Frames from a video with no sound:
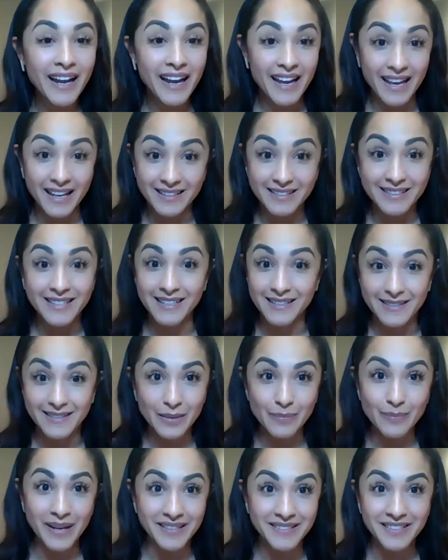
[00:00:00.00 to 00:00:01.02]
and send some
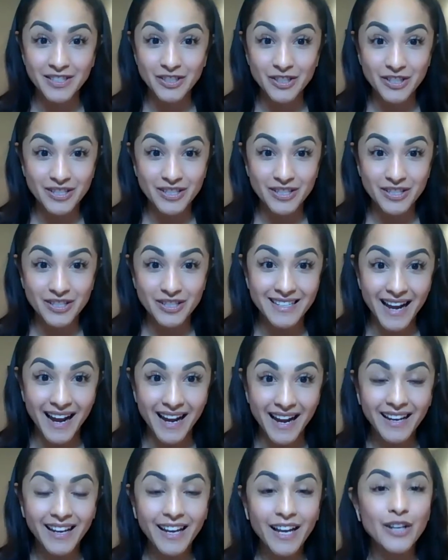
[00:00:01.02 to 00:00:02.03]
messages
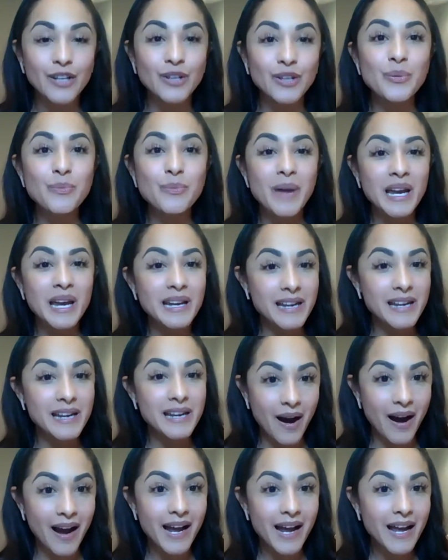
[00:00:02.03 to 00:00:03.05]
today. You may
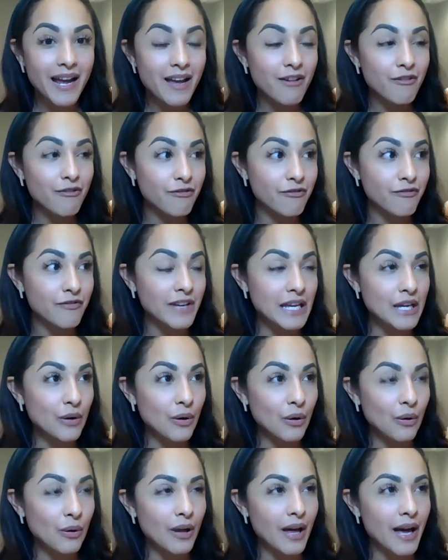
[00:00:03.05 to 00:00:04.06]
not
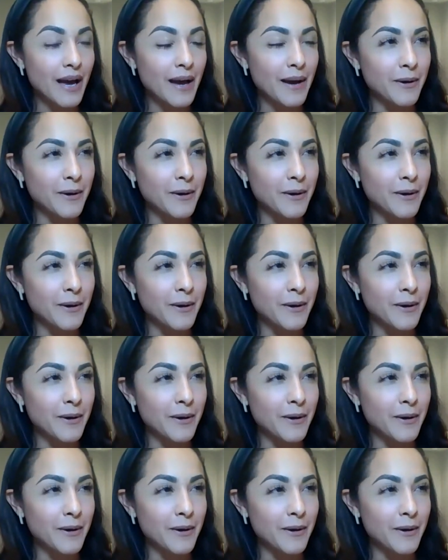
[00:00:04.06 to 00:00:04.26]
feel